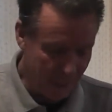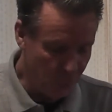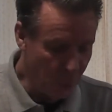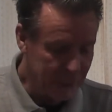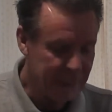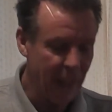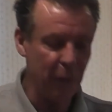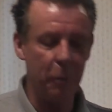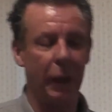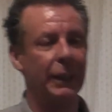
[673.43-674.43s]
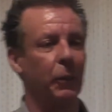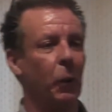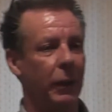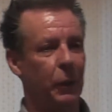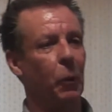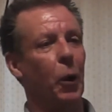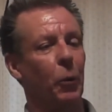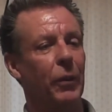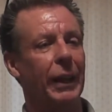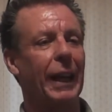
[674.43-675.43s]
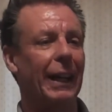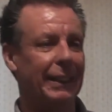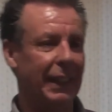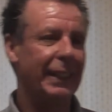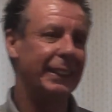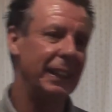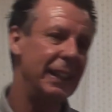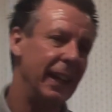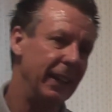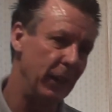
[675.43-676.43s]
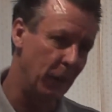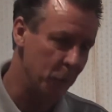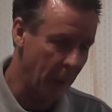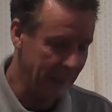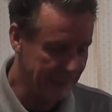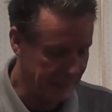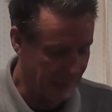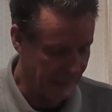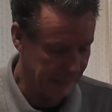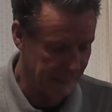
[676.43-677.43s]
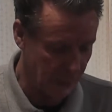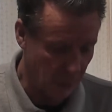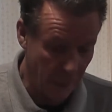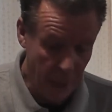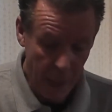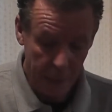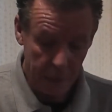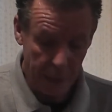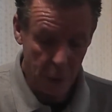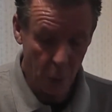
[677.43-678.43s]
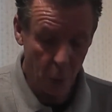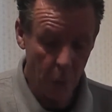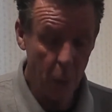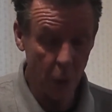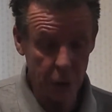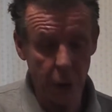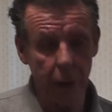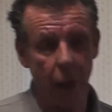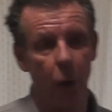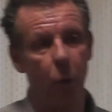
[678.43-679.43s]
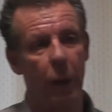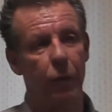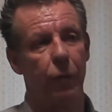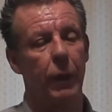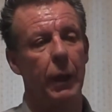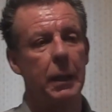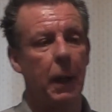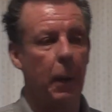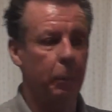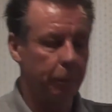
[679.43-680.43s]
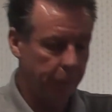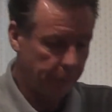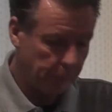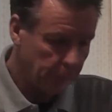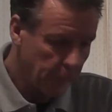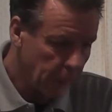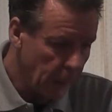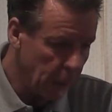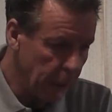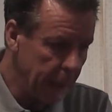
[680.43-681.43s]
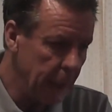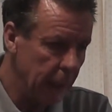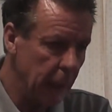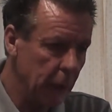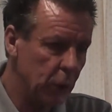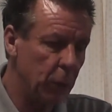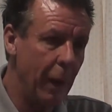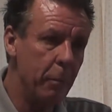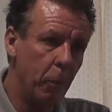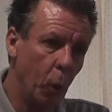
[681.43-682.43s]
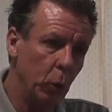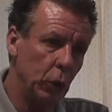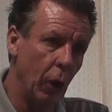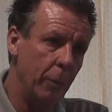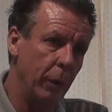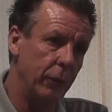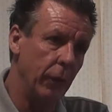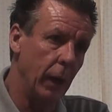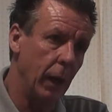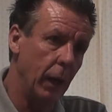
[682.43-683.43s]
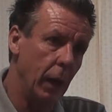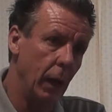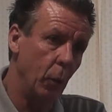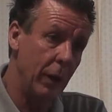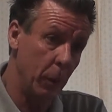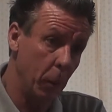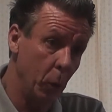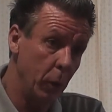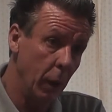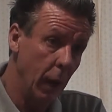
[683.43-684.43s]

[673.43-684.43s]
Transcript: Wood is a lovely piece of work to work with. It cuts easy, you can paint it, and etc. We was going to go with the cement board type of weatherboard,